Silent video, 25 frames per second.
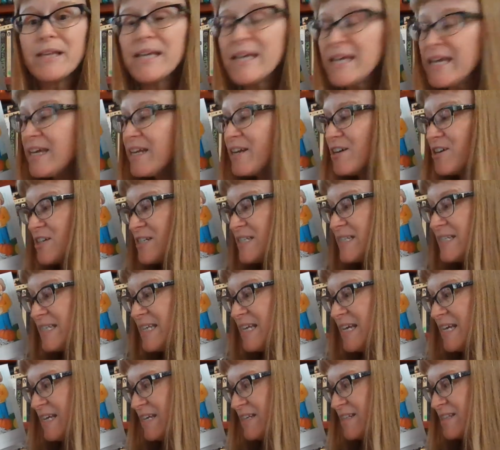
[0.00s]
eat are
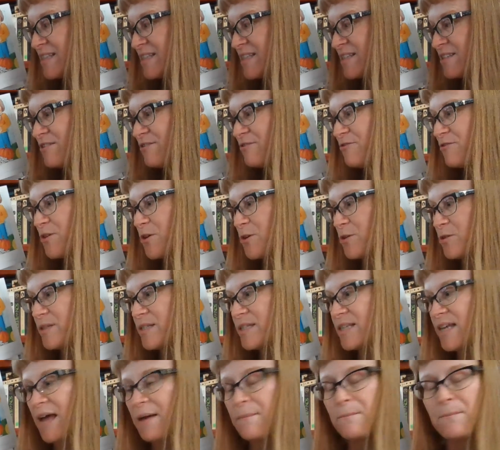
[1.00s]
seeds, fruits,
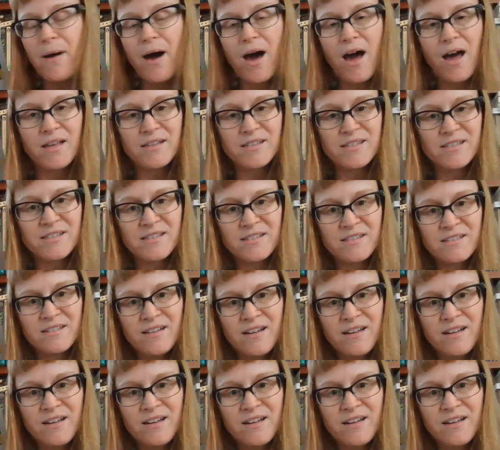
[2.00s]
and pods.